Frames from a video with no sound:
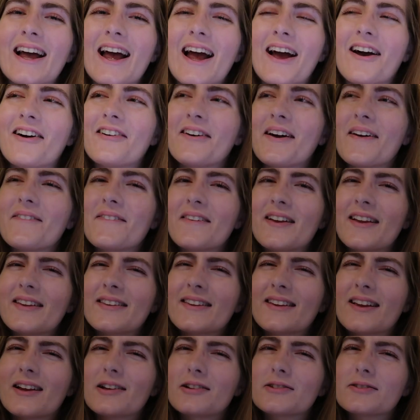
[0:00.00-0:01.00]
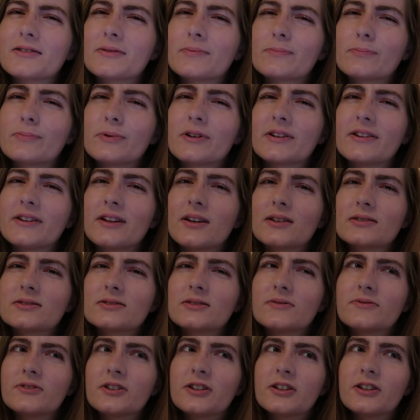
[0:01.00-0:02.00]
don't have anything else
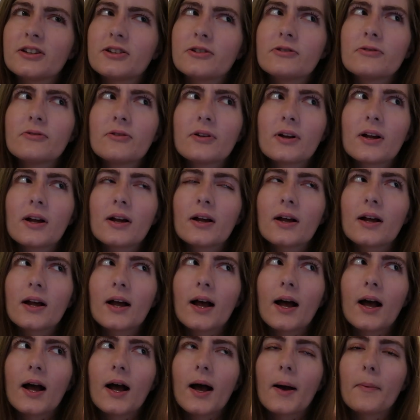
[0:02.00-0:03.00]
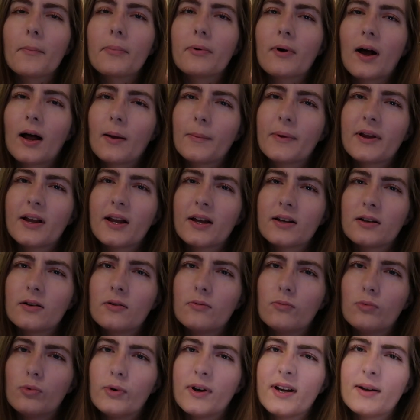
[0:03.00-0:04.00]
productive to do. I'm probably gonna
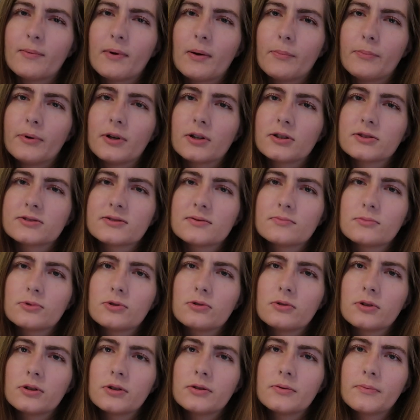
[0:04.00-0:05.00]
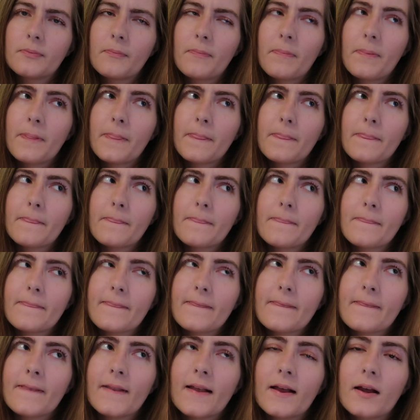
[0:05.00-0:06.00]
read my book some more.
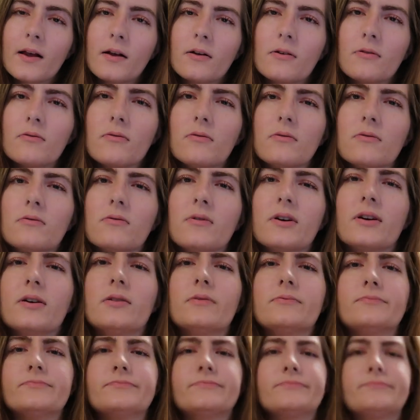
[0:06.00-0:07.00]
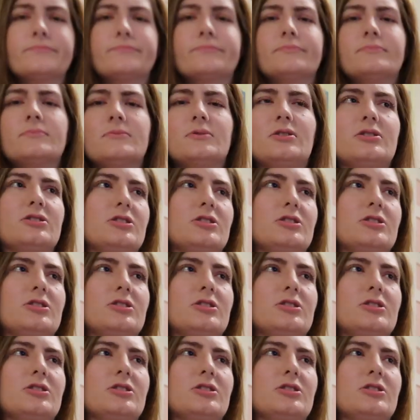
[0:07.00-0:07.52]
Well, I'll